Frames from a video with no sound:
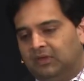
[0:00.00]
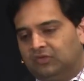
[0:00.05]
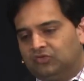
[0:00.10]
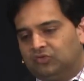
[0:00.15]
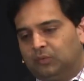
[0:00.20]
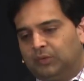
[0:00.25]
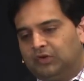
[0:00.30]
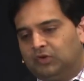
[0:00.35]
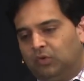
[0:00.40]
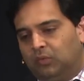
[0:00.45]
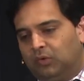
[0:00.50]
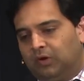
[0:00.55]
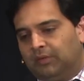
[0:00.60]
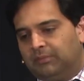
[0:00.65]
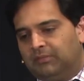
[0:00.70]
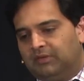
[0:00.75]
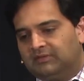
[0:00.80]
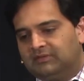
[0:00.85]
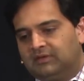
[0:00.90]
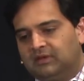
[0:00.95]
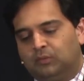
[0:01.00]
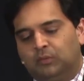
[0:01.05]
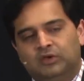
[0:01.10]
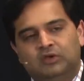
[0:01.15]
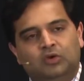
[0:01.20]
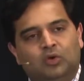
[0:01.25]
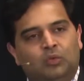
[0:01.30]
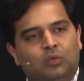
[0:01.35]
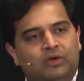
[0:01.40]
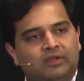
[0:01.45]
So we don't want to miss it. We
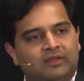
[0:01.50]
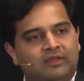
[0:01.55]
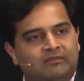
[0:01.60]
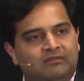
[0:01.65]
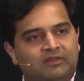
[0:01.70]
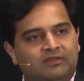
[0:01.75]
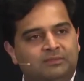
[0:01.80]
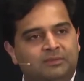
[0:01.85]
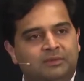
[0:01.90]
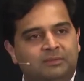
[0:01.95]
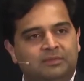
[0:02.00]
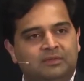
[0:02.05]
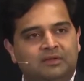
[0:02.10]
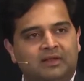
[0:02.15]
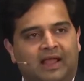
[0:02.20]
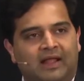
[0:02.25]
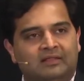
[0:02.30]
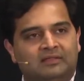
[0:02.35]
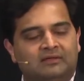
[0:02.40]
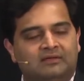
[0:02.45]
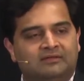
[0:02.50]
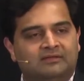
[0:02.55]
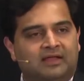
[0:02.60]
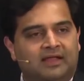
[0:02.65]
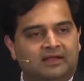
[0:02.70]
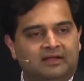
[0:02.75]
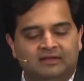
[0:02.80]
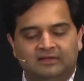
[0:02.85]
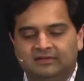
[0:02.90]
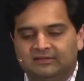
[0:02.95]
don't want to give these people
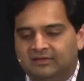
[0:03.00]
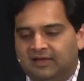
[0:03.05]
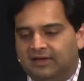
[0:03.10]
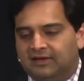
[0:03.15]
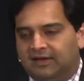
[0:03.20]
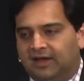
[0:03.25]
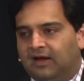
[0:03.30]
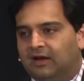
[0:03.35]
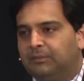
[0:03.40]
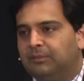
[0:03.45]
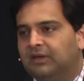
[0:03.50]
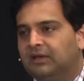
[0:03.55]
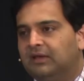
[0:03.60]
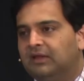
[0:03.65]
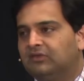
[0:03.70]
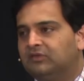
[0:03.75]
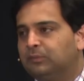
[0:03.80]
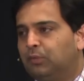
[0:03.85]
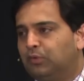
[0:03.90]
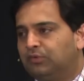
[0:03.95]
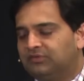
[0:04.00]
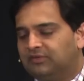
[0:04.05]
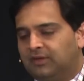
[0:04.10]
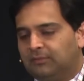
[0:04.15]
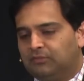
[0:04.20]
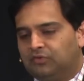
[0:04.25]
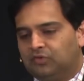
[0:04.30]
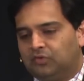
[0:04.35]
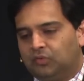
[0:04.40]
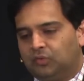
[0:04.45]
anthracycline, cytarabine, expose
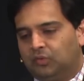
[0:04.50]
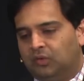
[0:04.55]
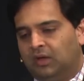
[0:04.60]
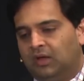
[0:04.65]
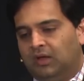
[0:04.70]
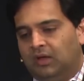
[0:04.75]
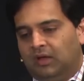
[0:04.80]
them to